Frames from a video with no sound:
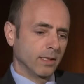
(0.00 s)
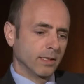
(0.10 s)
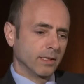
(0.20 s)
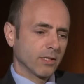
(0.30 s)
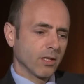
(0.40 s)

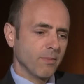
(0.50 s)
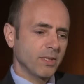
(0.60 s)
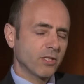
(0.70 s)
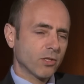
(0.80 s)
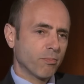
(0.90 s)
So let me
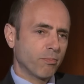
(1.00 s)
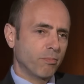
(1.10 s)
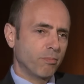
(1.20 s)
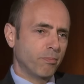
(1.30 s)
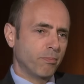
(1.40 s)
just
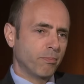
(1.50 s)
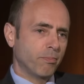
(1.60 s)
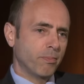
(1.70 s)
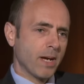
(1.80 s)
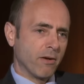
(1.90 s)

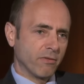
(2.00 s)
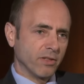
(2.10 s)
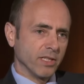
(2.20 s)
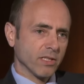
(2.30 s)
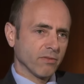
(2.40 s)

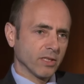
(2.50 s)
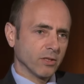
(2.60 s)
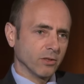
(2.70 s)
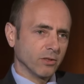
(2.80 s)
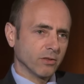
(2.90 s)
paraphrase, if I
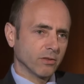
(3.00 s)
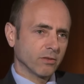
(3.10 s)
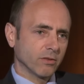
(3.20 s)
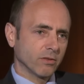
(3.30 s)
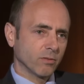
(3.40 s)
could,
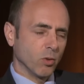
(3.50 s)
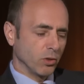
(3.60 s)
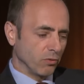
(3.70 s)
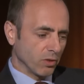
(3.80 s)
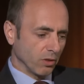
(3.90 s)
what
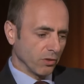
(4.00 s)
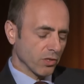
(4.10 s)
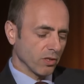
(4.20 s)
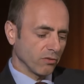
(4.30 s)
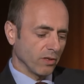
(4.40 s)
you told us
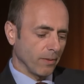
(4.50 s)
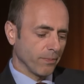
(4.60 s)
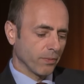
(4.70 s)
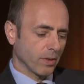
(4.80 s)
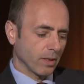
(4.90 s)
so far.
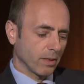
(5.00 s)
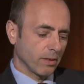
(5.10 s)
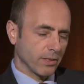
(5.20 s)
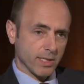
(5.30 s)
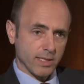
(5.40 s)

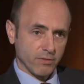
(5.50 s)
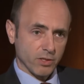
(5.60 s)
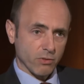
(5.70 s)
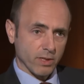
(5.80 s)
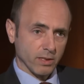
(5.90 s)
The state of
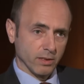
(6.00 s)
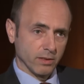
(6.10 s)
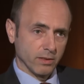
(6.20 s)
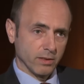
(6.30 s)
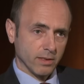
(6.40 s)
Israel
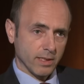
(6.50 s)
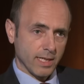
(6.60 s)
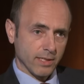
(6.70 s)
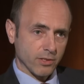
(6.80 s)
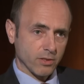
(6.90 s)

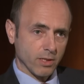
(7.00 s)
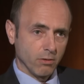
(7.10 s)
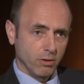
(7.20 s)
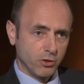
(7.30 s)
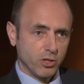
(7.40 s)
has no
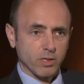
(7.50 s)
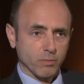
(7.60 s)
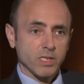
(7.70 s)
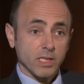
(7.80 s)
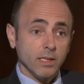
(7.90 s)

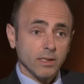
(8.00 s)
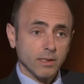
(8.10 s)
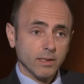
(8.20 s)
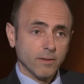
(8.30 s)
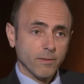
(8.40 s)
legitimacy.
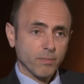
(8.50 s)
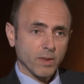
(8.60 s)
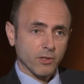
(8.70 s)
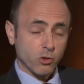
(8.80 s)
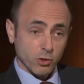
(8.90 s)

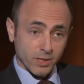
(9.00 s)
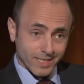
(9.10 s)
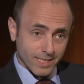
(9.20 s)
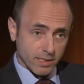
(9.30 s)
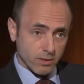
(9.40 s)
It shouldn't
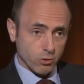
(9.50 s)
exist at